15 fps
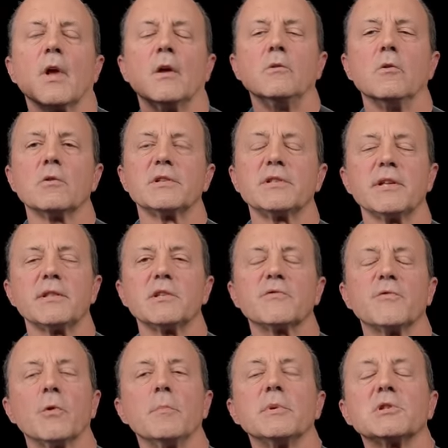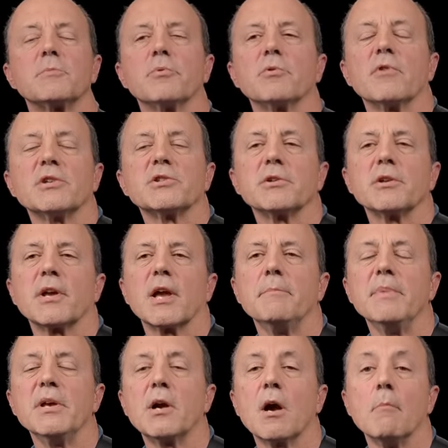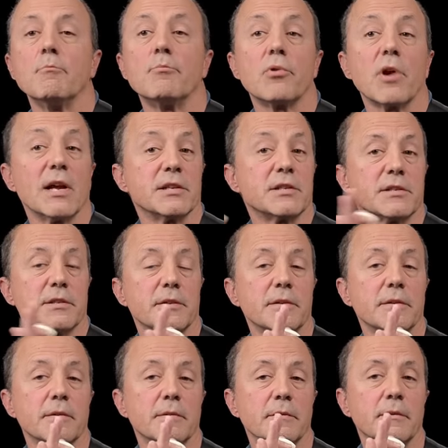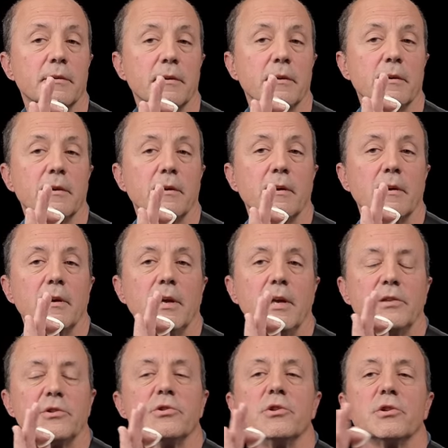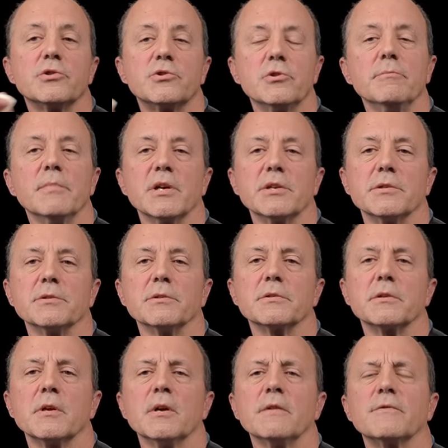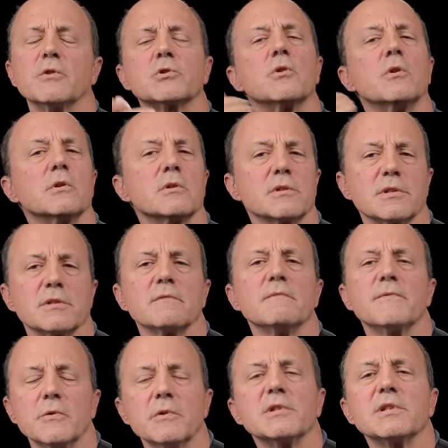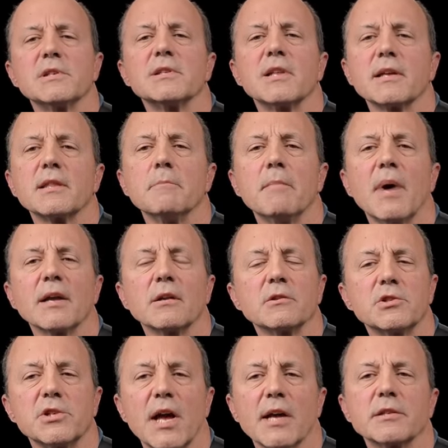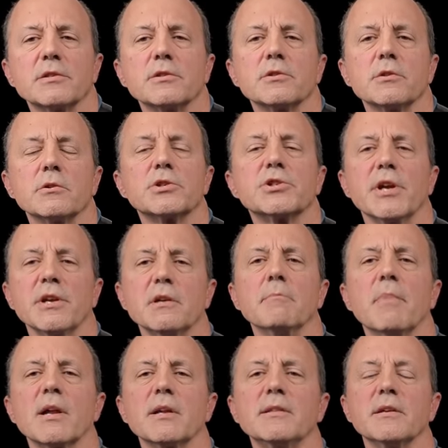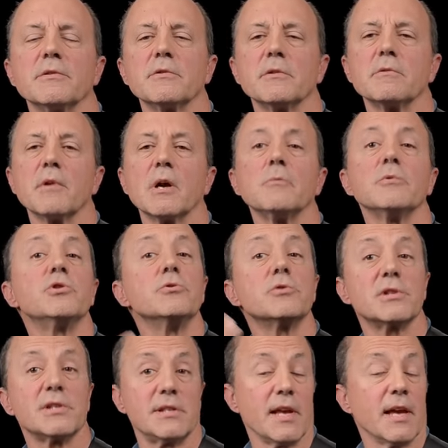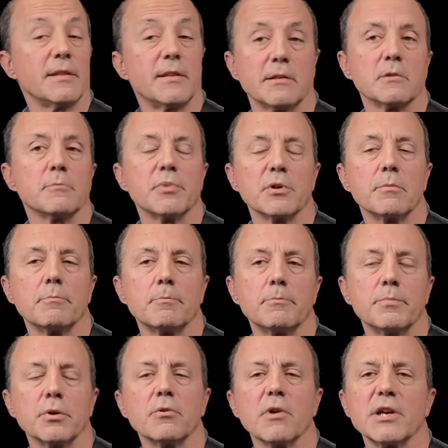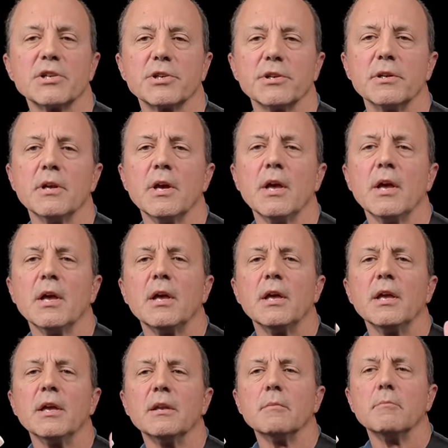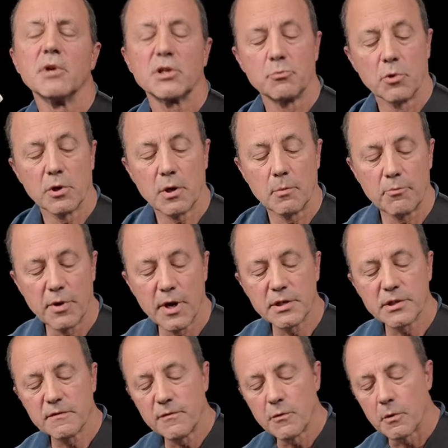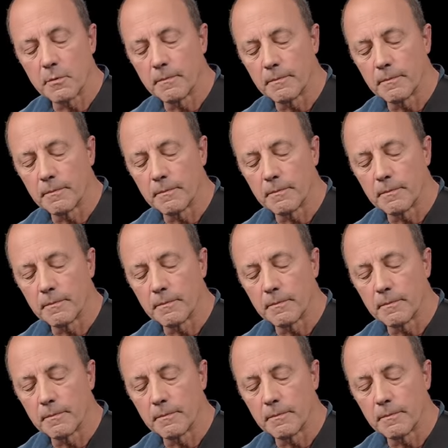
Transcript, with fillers: Notice that this four-measure progression can be compressed into just two measures for songs, for instance, like the Michael Jackson song Shake Your Body Down to the Ground, which uses the identical progression in a much more compressed form.